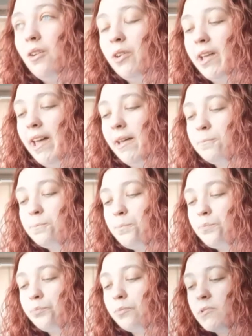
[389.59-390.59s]
Okay,
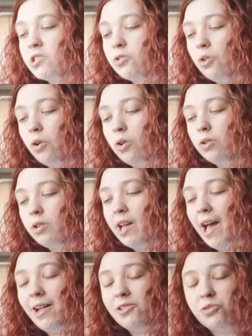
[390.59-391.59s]
so
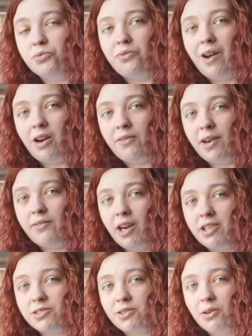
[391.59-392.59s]
I'll do it very, very,
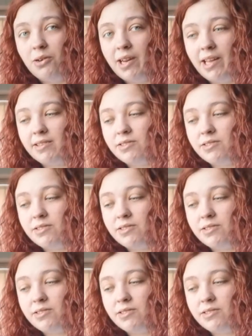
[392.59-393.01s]
very slowly.